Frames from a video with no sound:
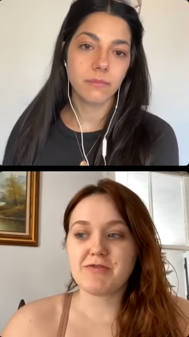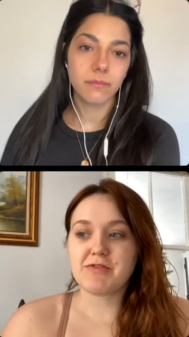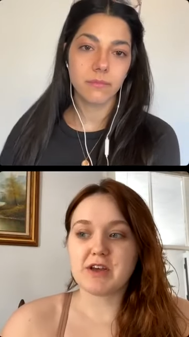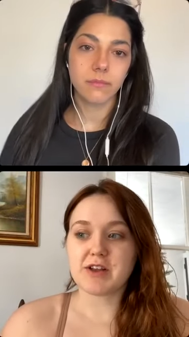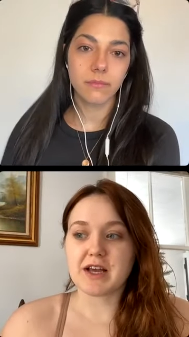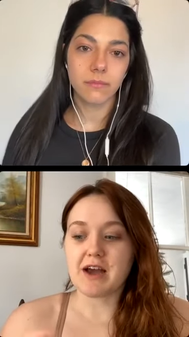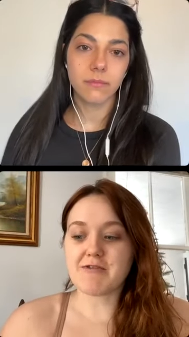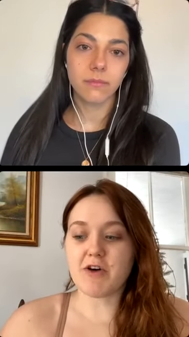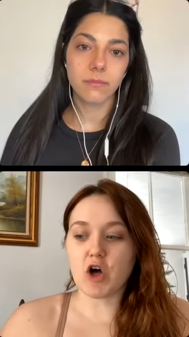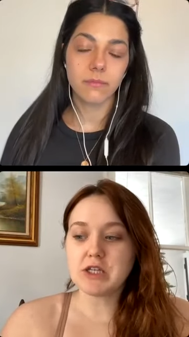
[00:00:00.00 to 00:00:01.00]
Speaker 1: feel like I
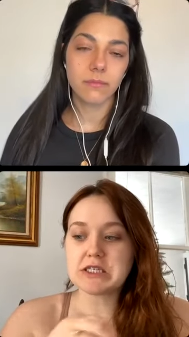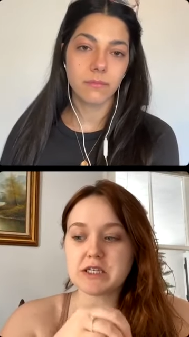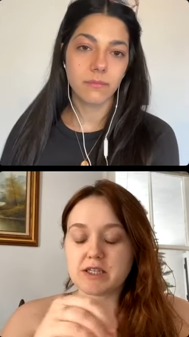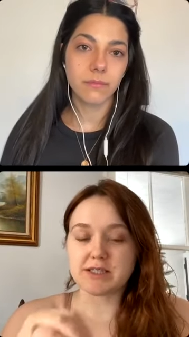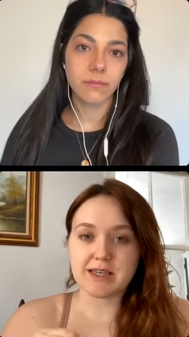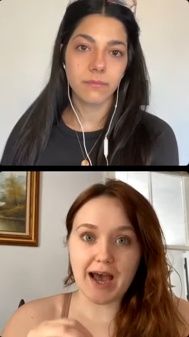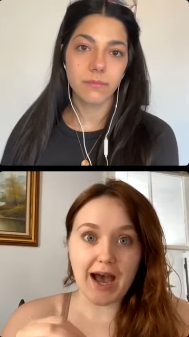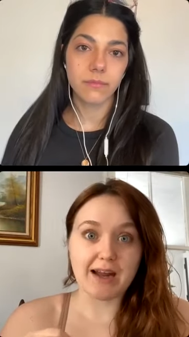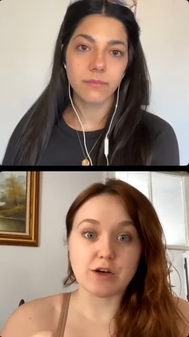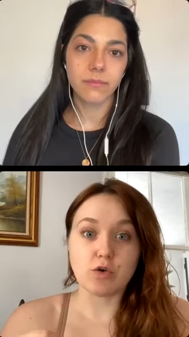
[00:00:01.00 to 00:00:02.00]
fall into this
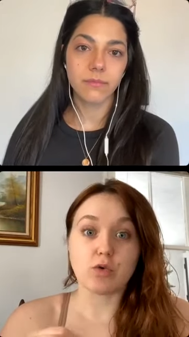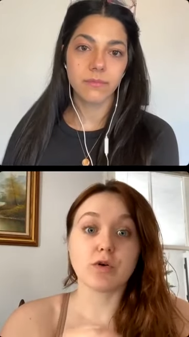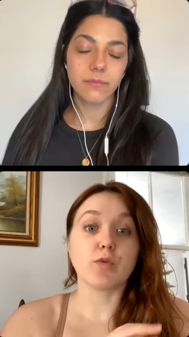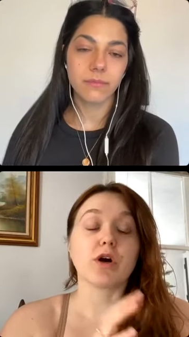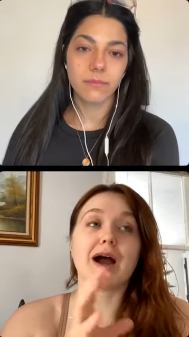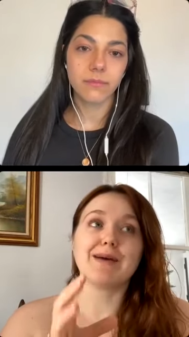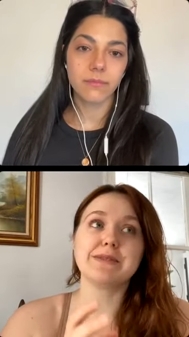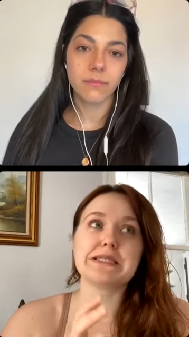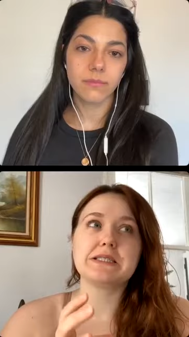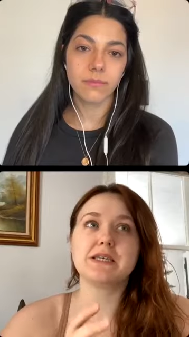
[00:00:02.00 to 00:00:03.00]
category where I'm
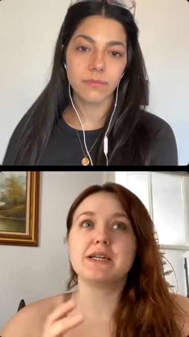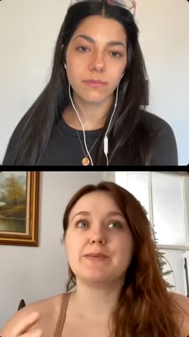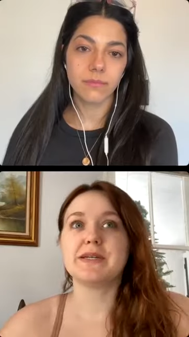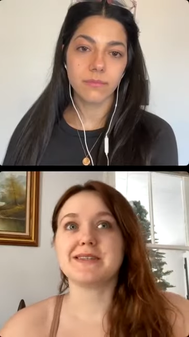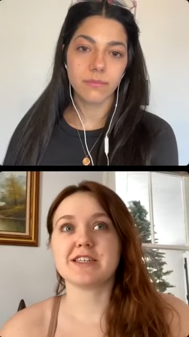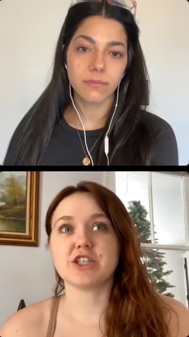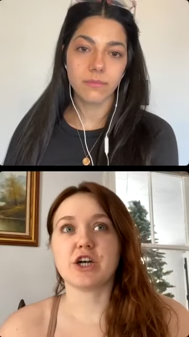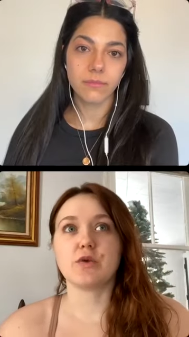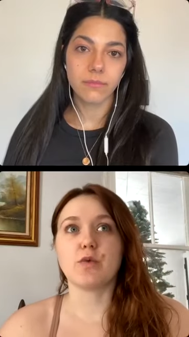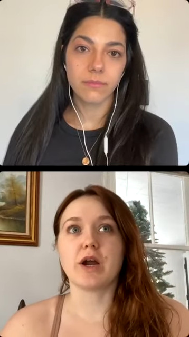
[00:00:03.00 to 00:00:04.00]
still in a
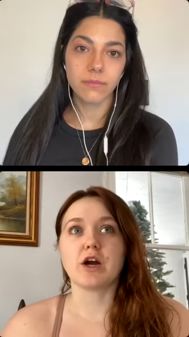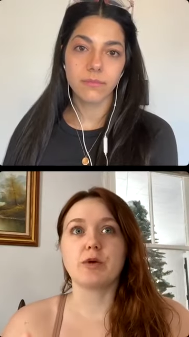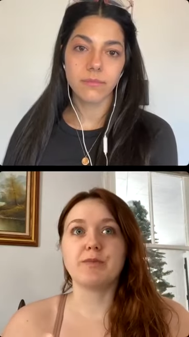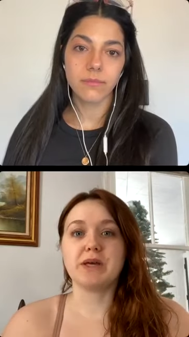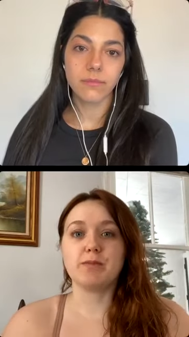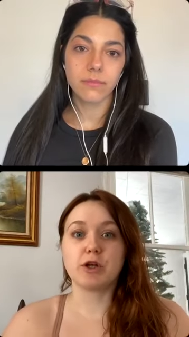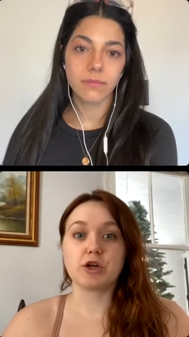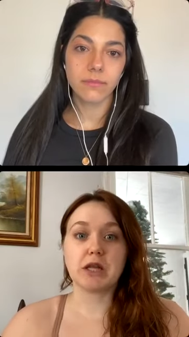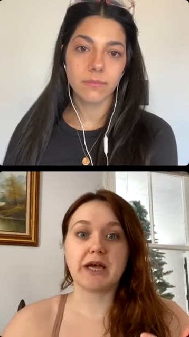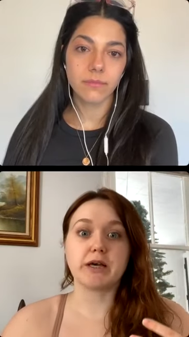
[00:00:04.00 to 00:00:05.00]
position where people
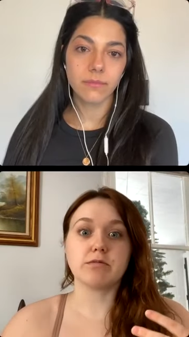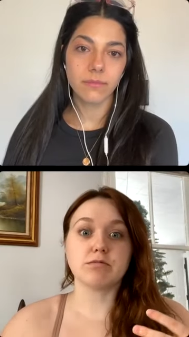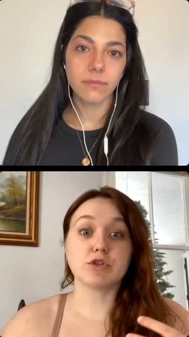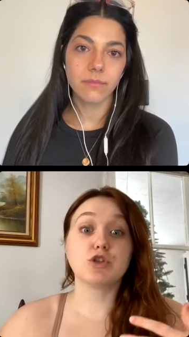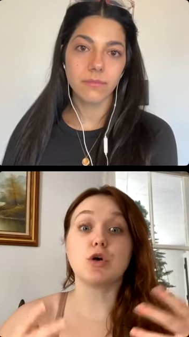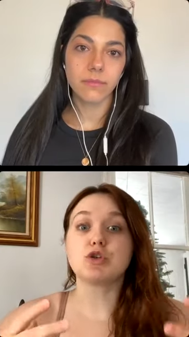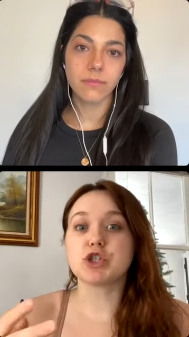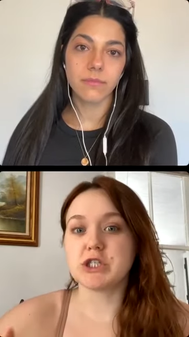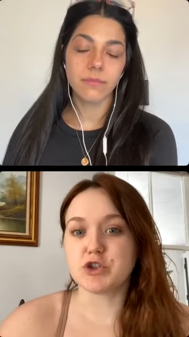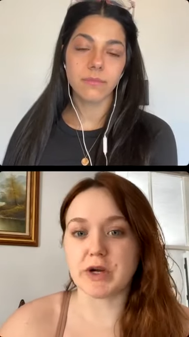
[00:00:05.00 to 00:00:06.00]
are like,
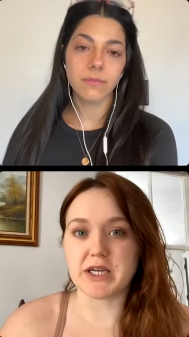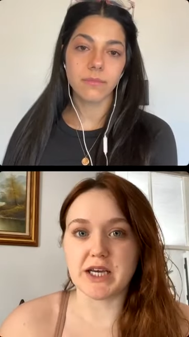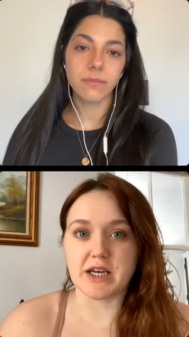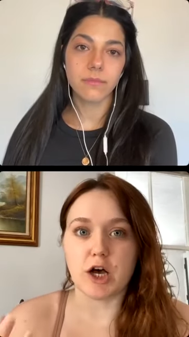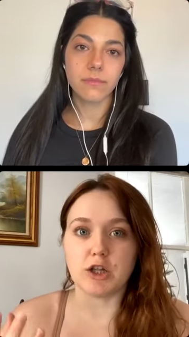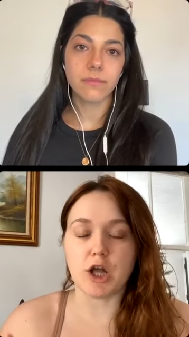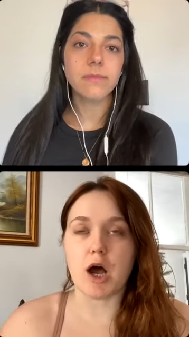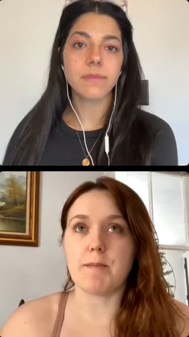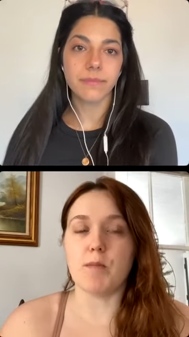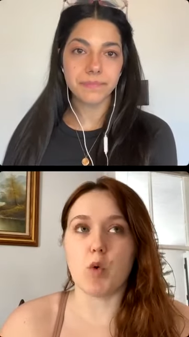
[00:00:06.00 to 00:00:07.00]
socially drinking a
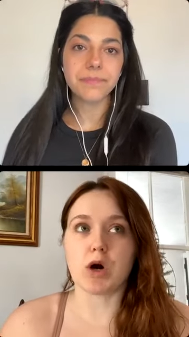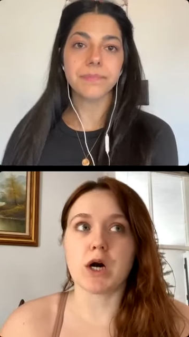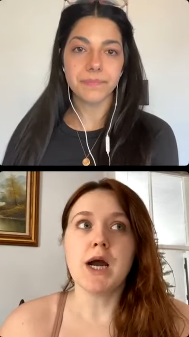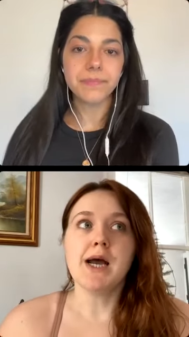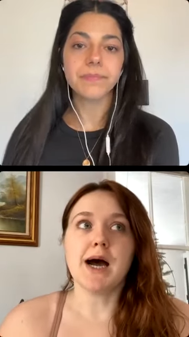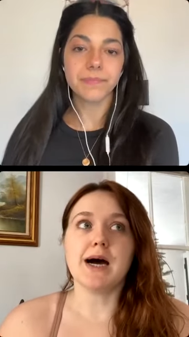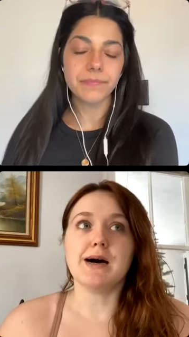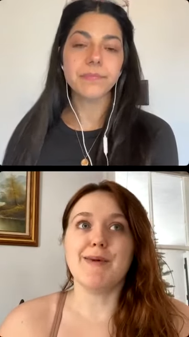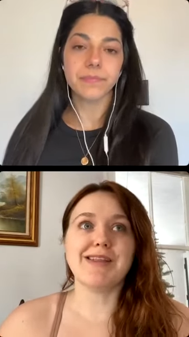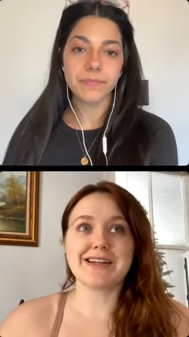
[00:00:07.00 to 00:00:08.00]
lot more.
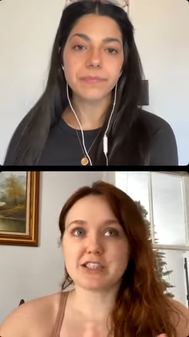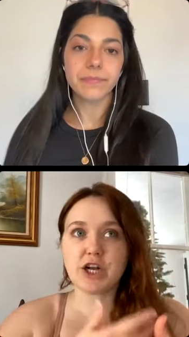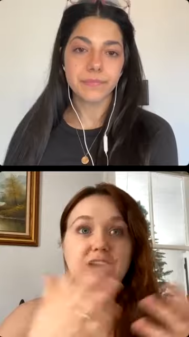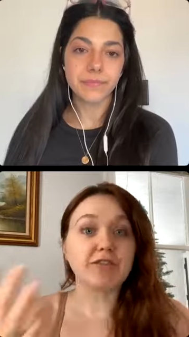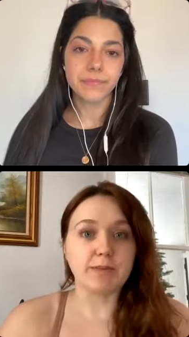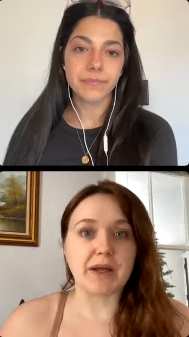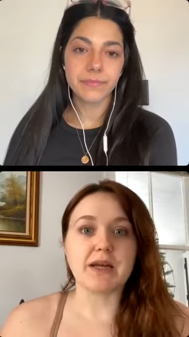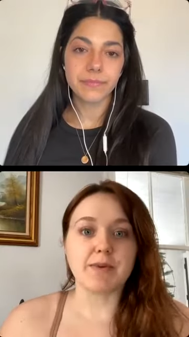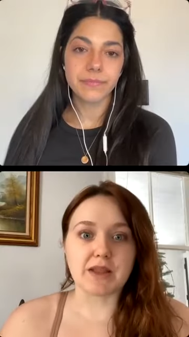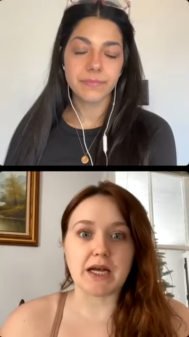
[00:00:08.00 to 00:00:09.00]
Um, and that's not
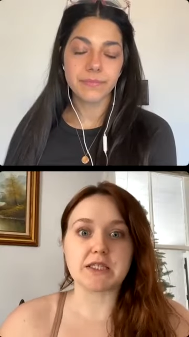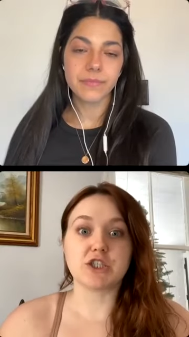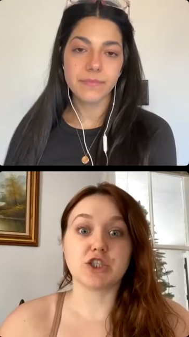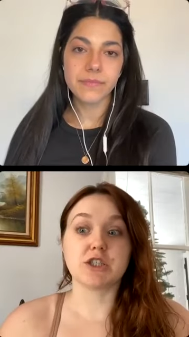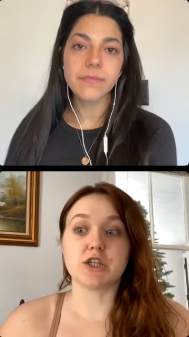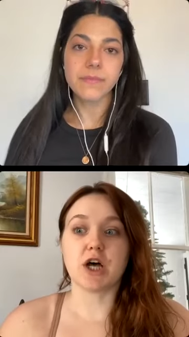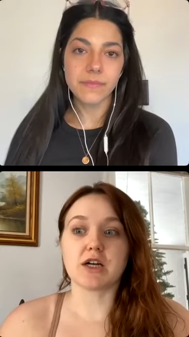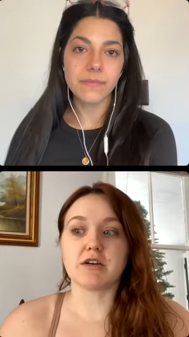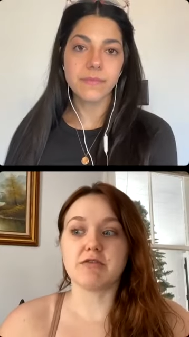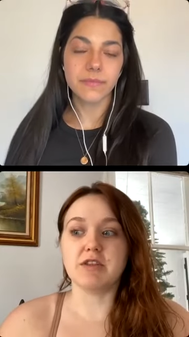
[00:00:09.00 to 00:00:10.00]
everybody, but that's just a
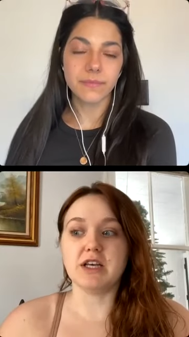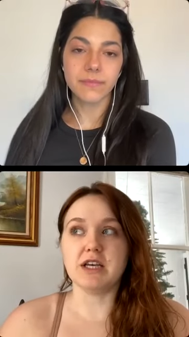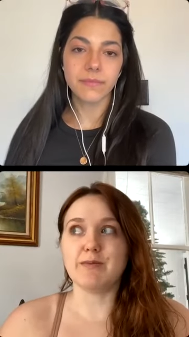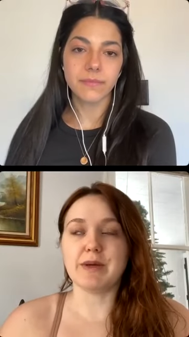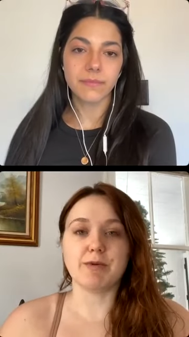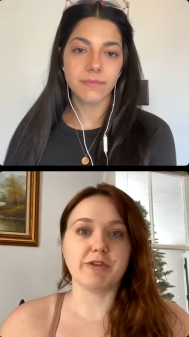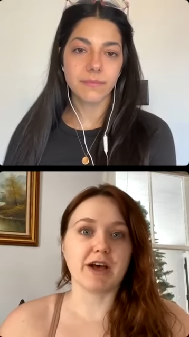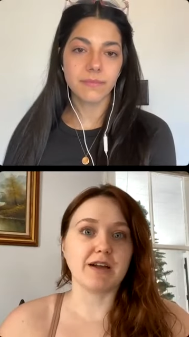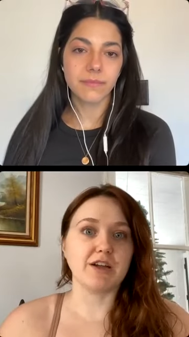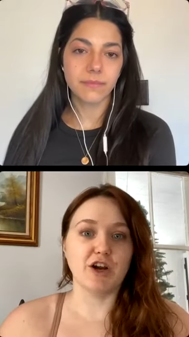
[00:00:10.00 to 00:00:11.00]
lot of the people
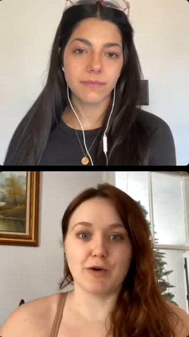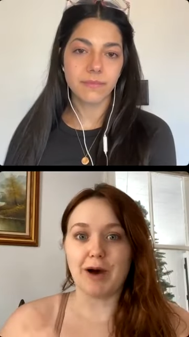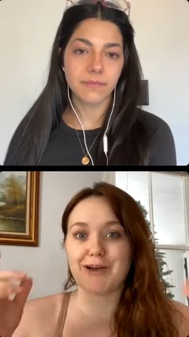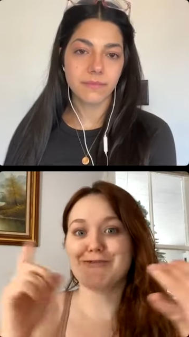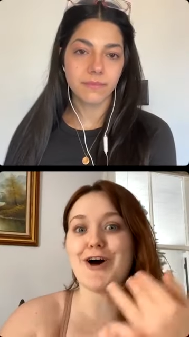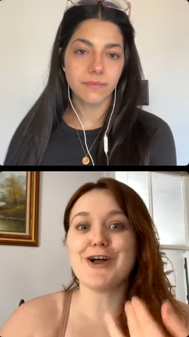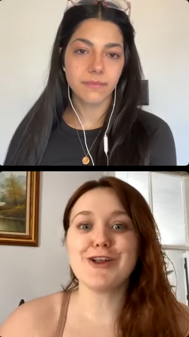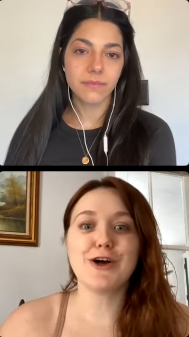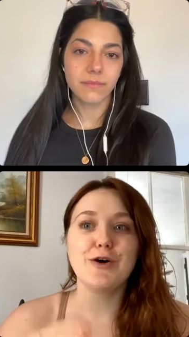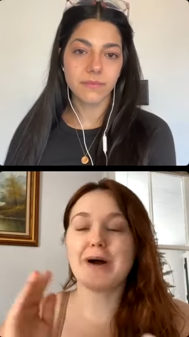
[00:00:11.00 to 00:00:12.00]
that, you know, I
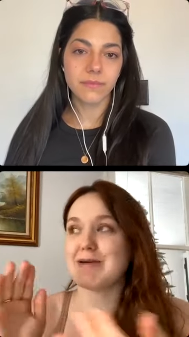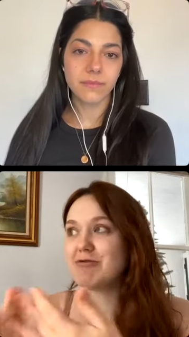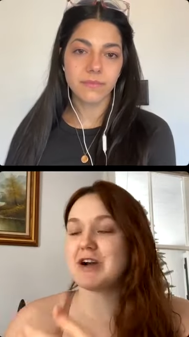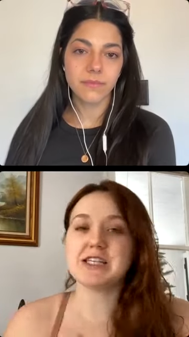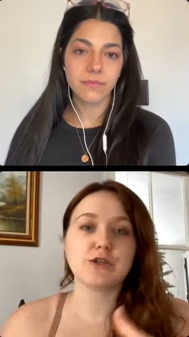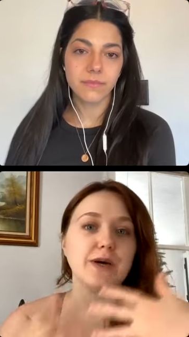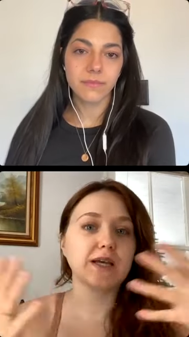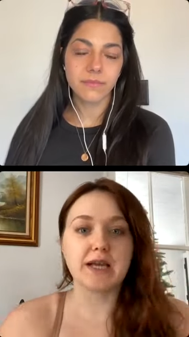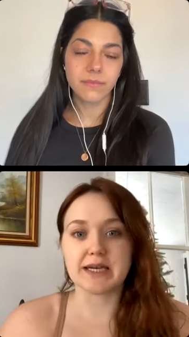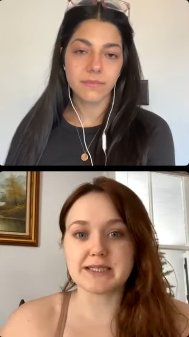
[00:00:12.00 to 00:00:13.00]
follow, I'm friends with,
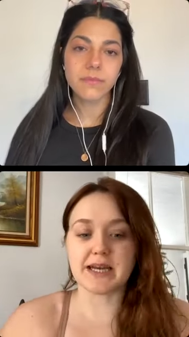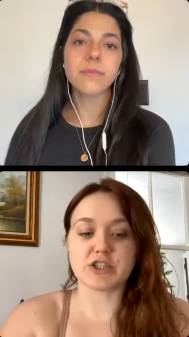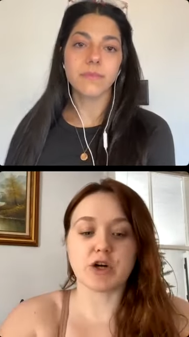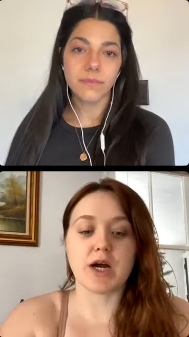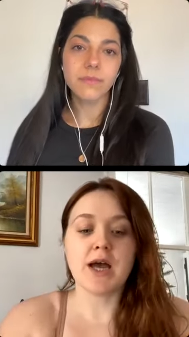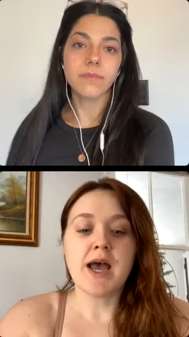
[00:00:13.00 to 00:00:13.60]
etc.